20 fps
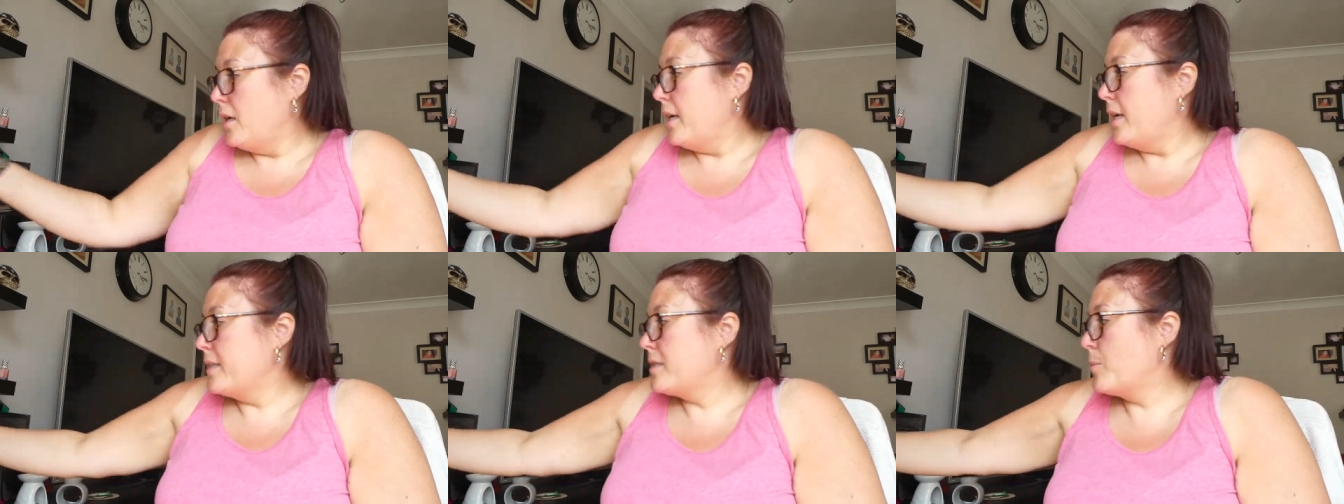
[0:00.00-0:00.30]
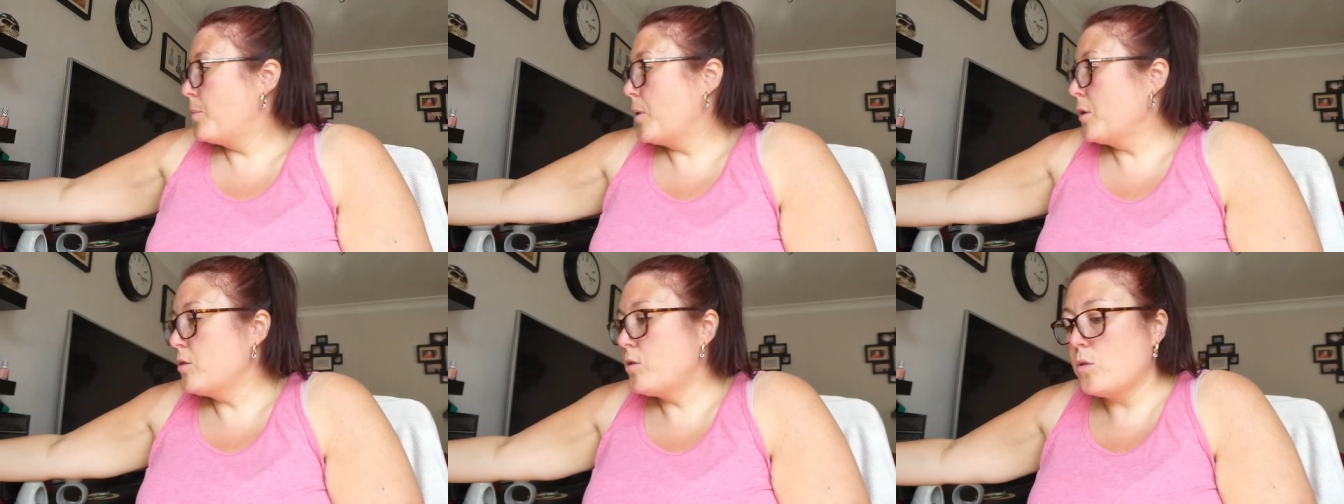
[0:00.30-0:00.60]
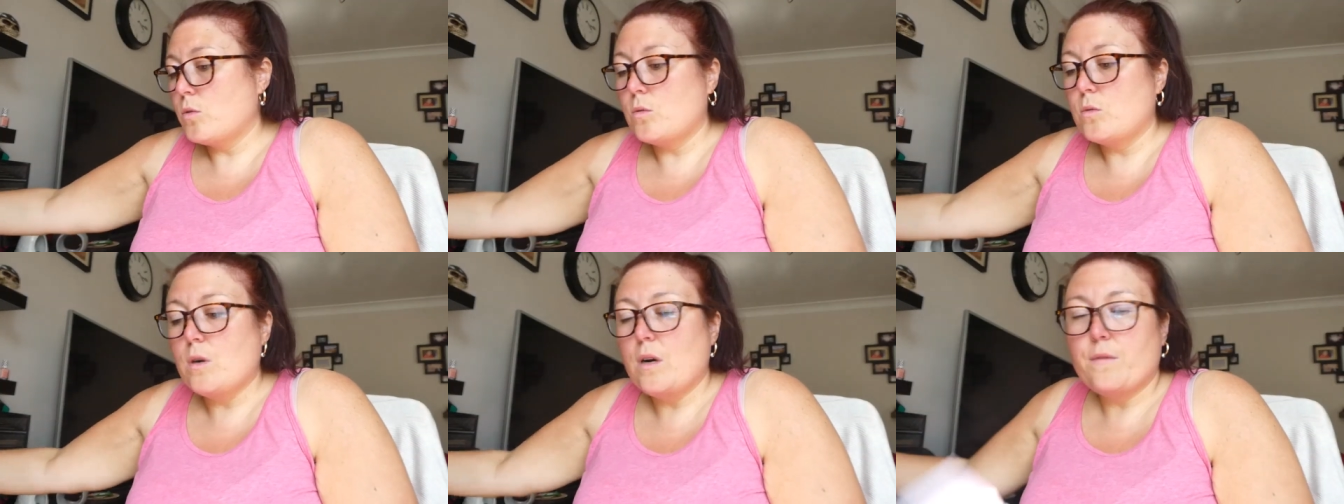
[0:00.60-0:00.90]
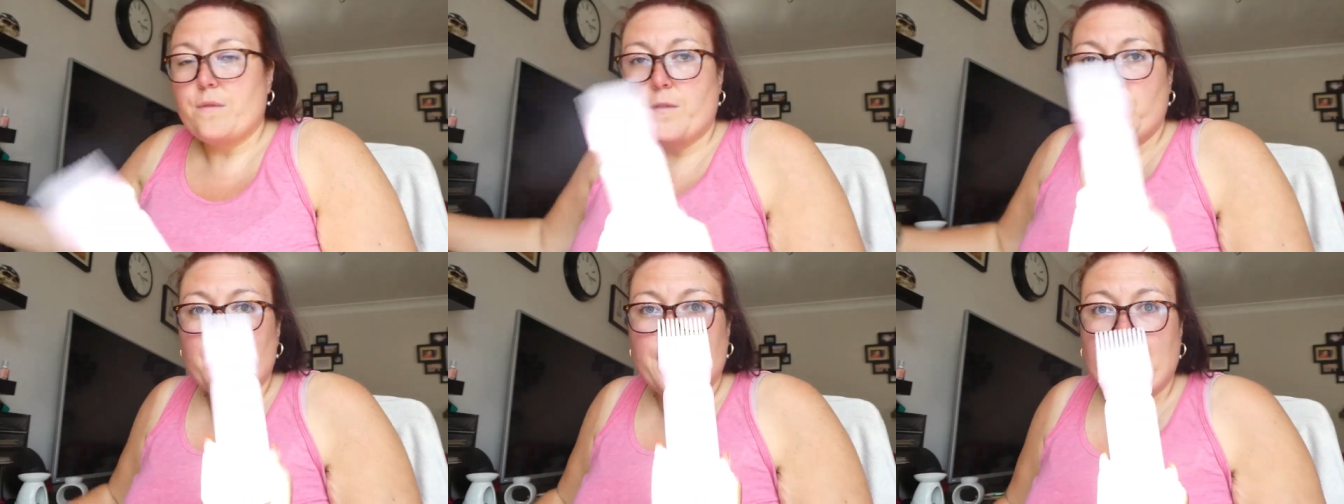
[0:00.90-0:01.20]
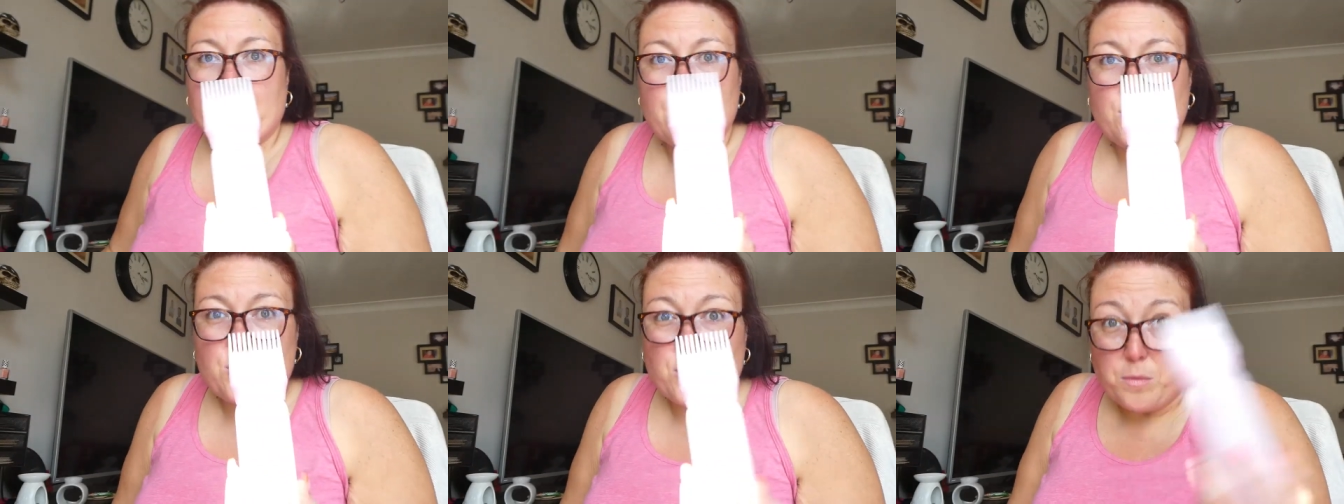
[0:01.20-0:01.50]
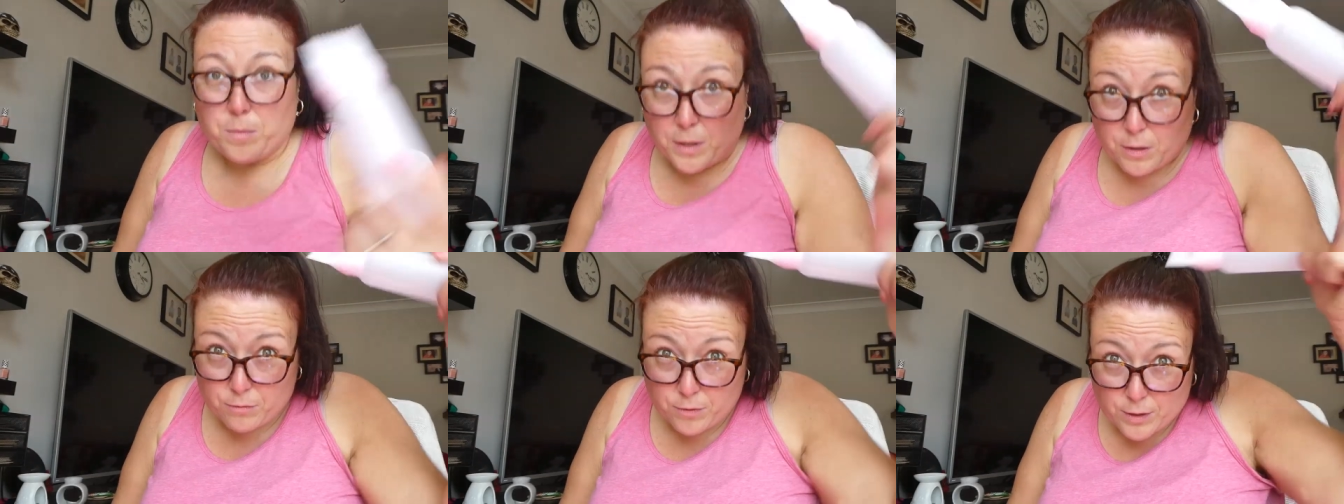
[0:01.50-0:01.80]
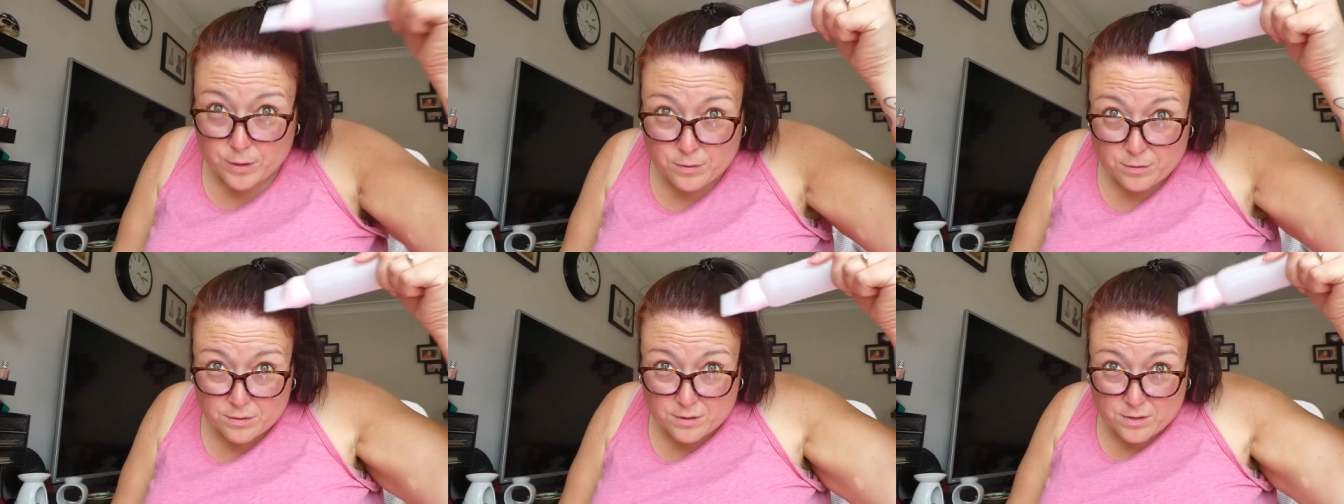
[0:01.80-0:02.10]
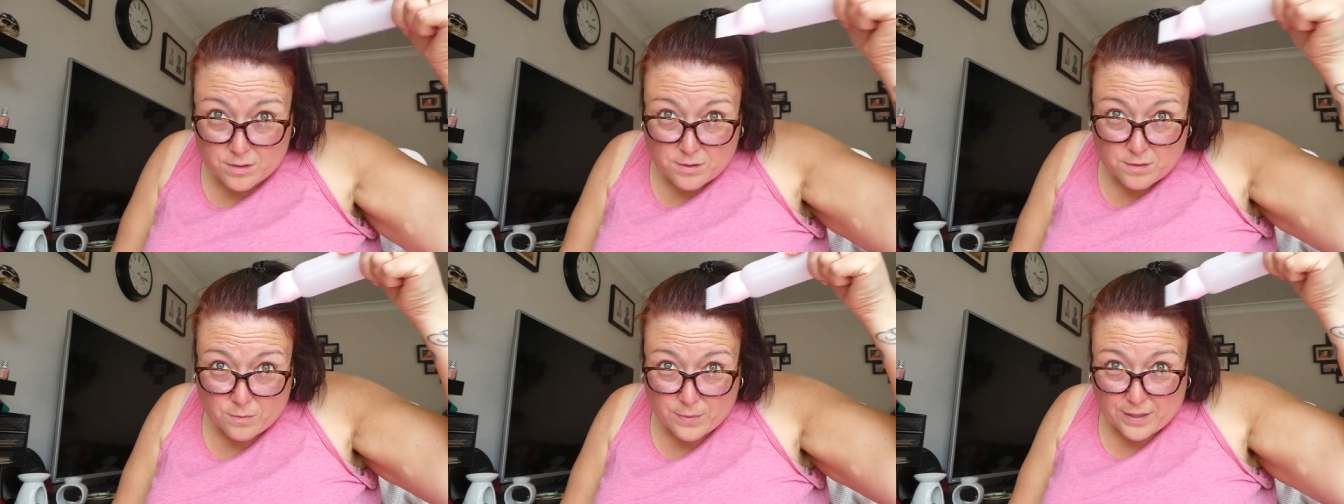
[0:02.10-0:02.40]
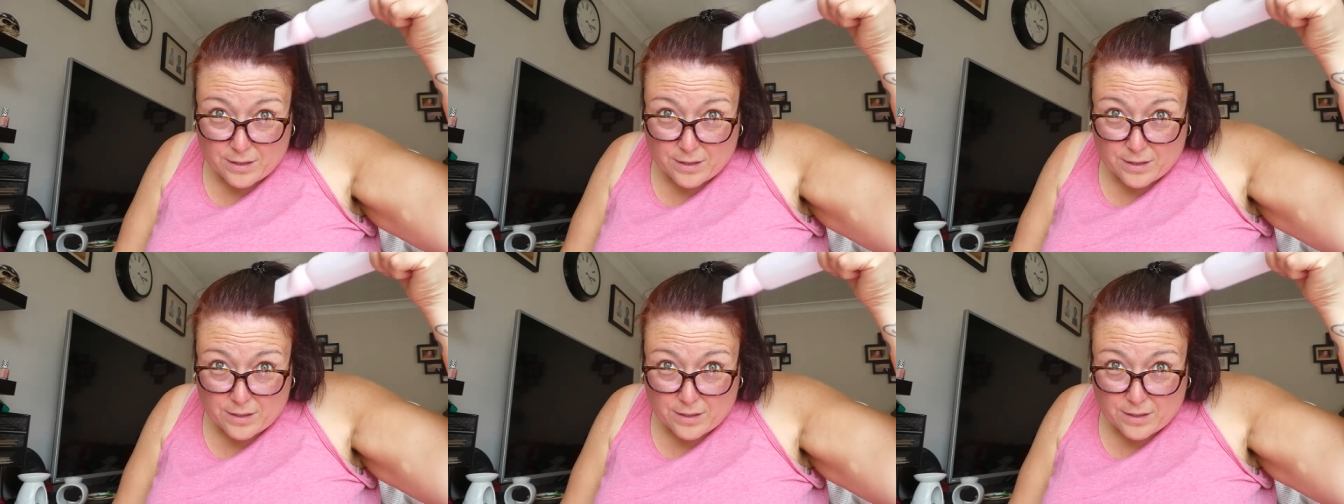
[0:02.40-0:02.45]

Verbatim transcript: It's a bottle for me to do my roots